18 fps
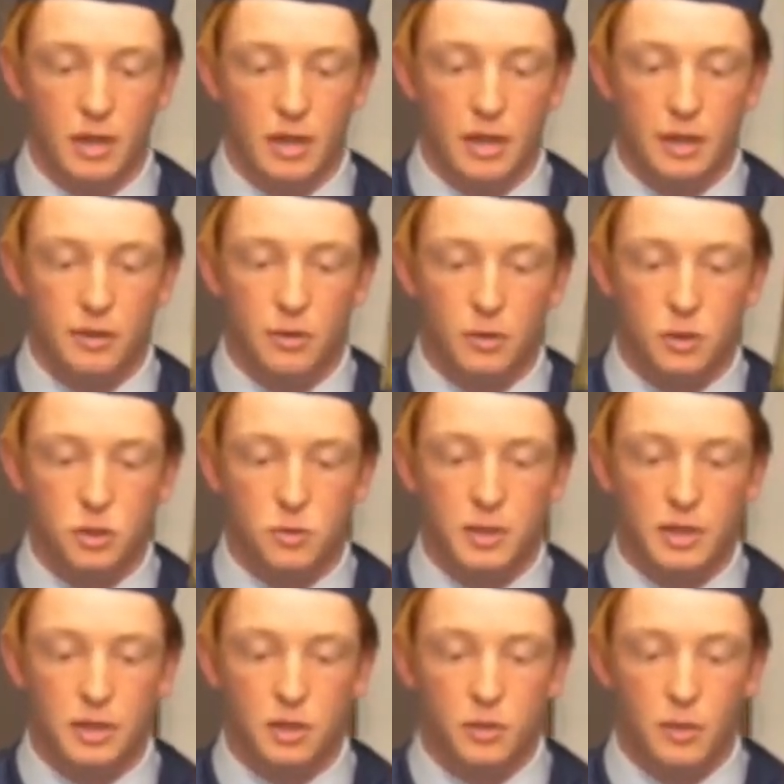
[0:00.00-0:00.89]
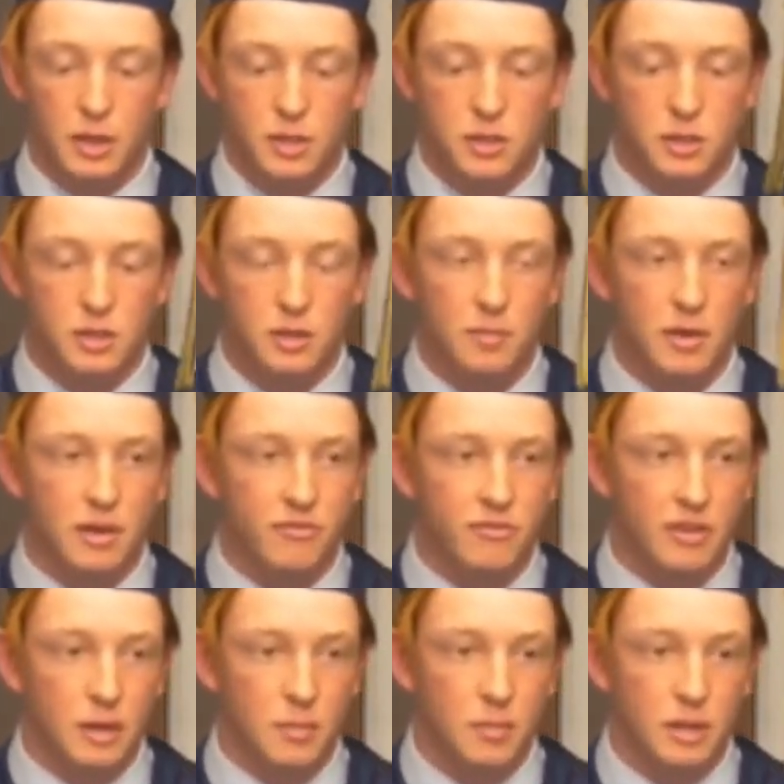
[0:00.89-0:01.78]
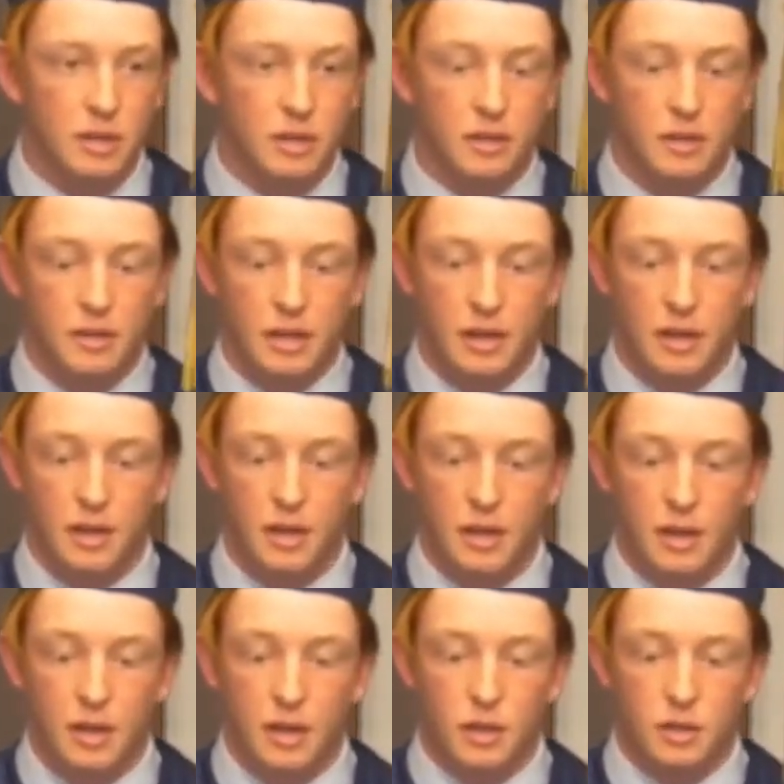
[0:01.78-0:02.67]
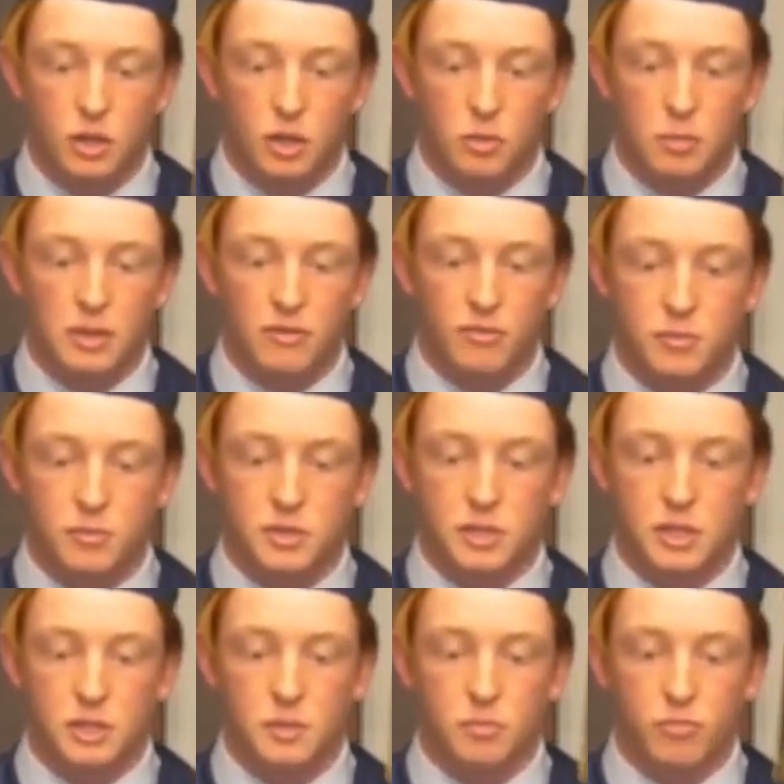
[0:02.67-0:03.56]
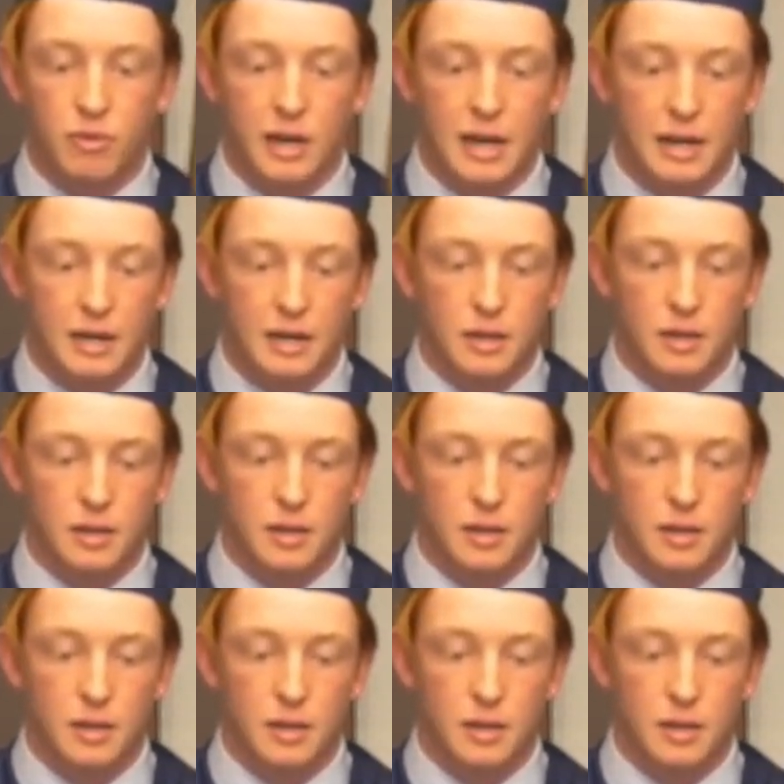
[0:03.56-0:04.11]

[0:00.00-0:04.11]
Encouragement and correction of my family that turned me such a brat.